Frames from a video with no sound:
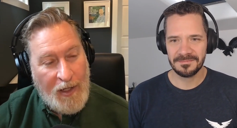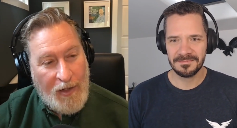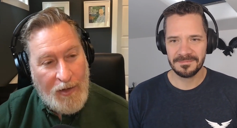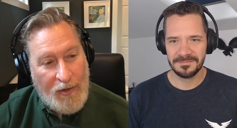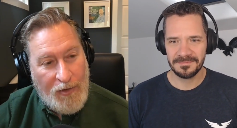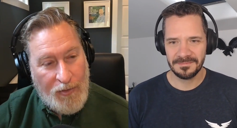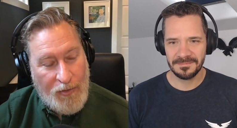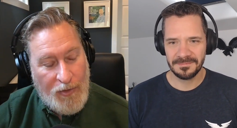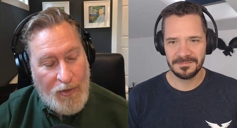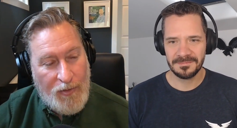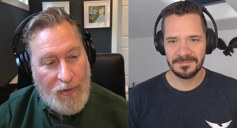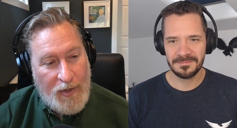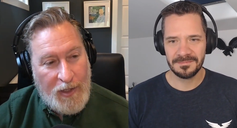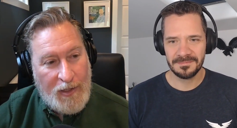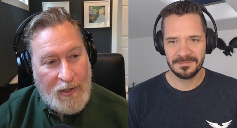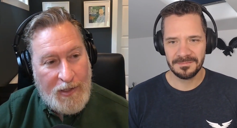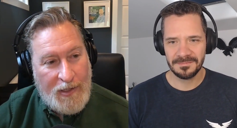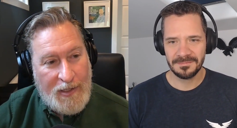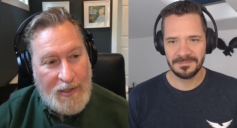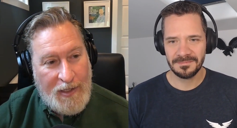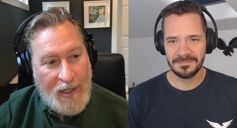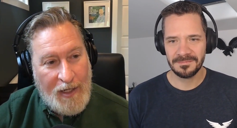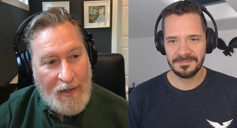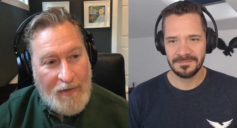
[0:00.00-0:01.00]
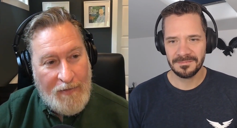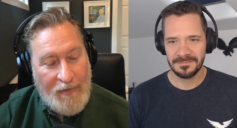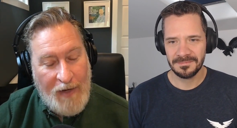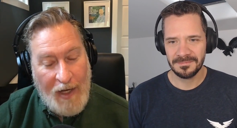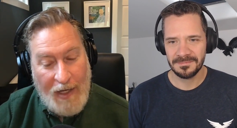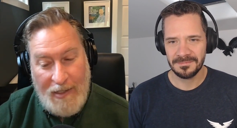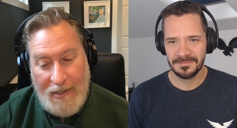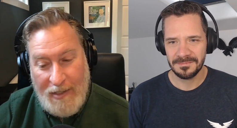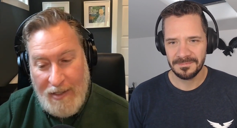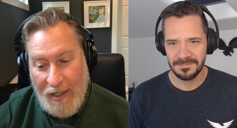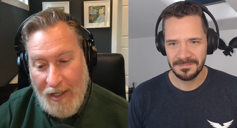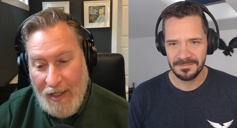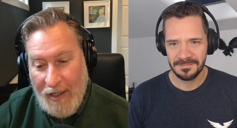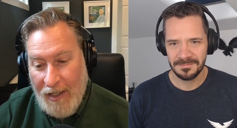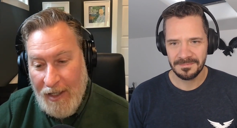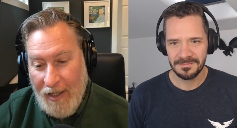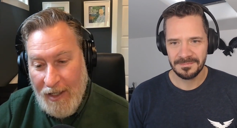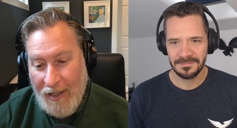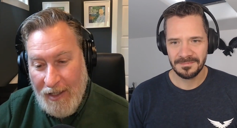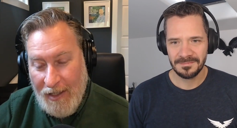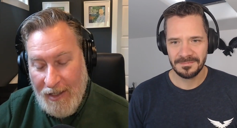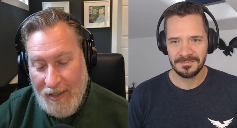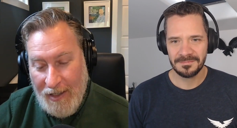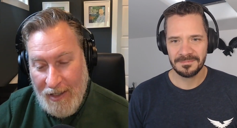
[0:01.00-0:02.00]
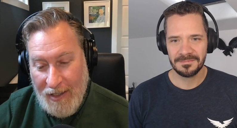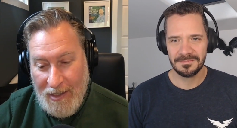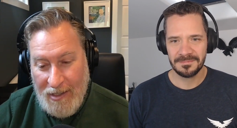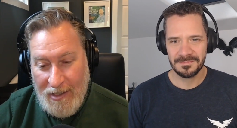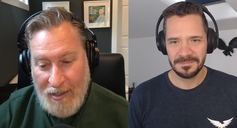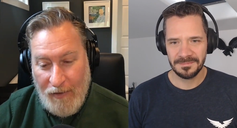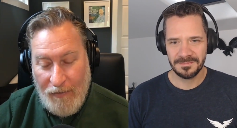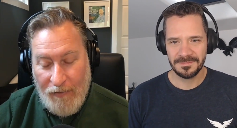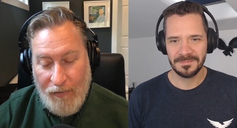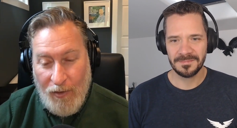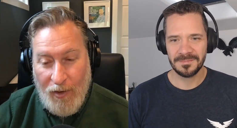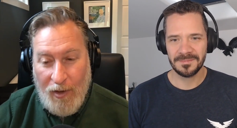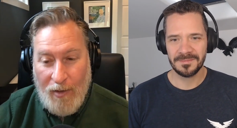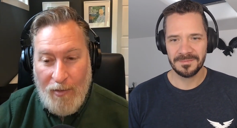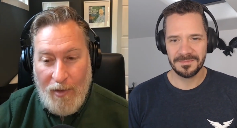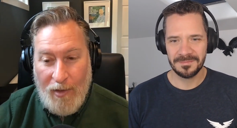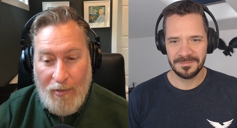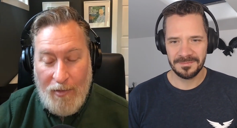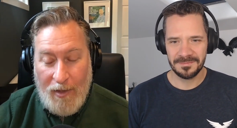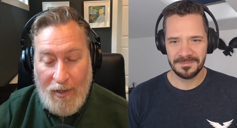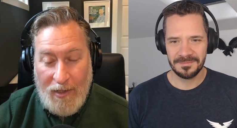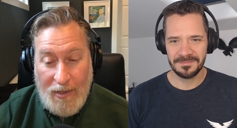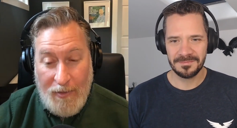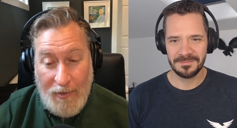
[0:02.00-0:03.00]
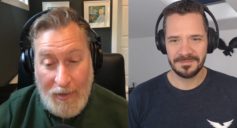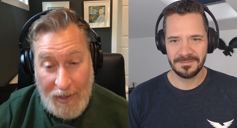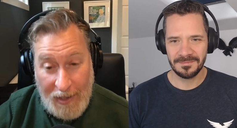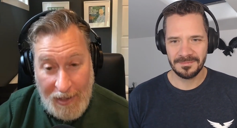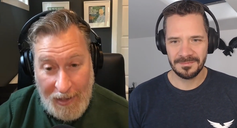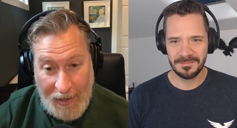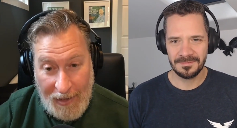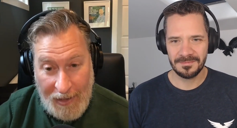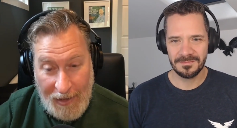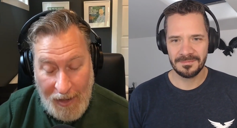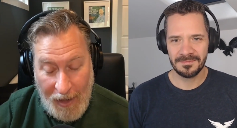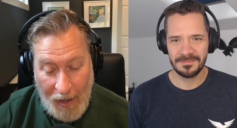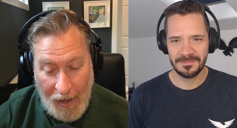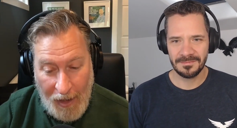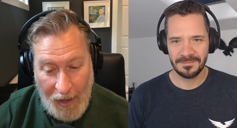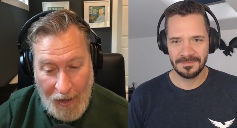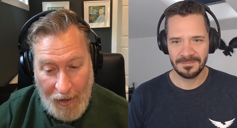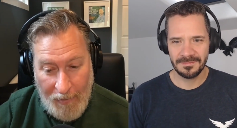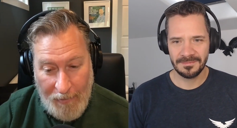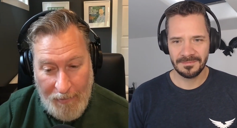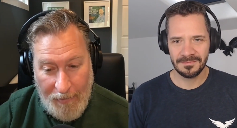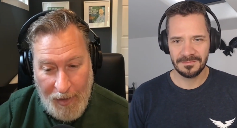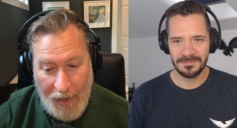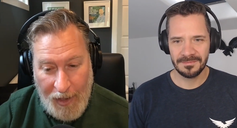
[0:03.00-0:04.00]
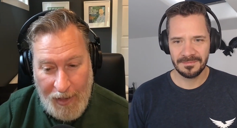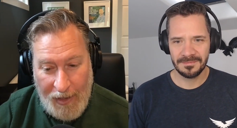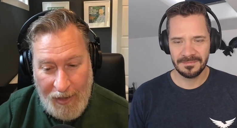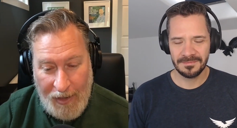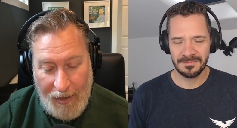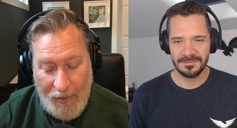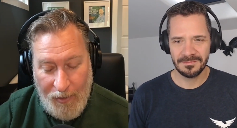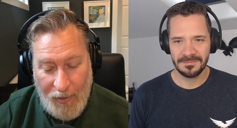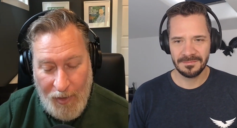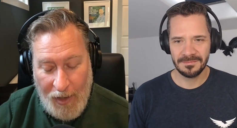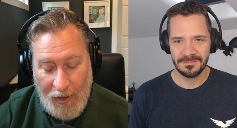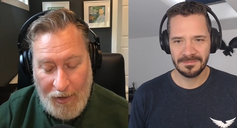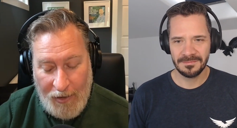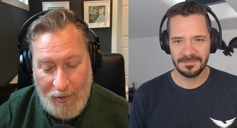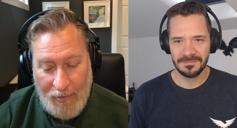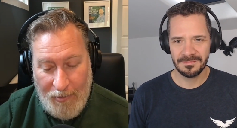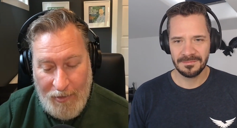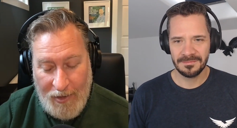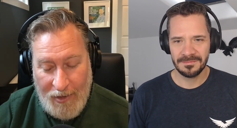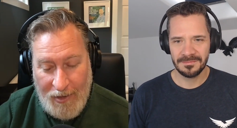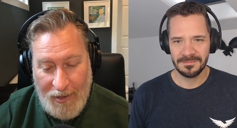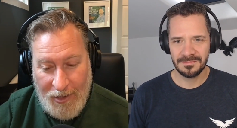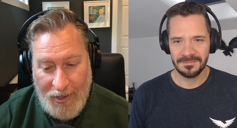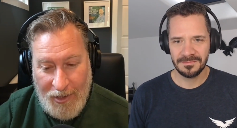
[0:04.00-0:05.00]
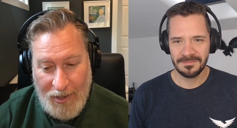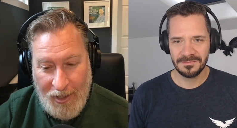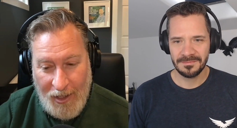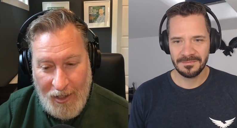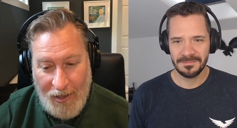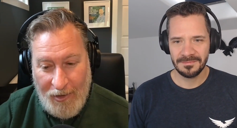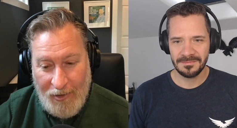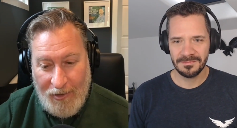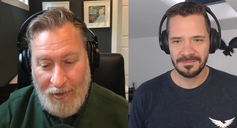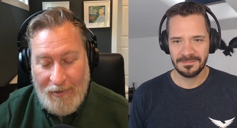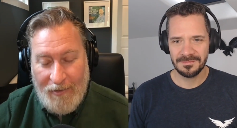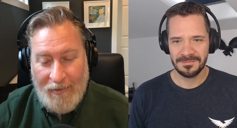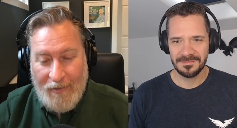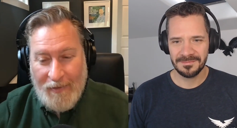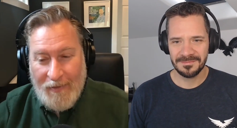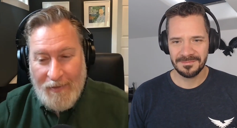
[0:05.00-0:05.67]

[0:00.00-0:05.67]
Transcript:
Speaker 1: through real estate investing. He is a former Marine. Uh, buddy, welcome to the show.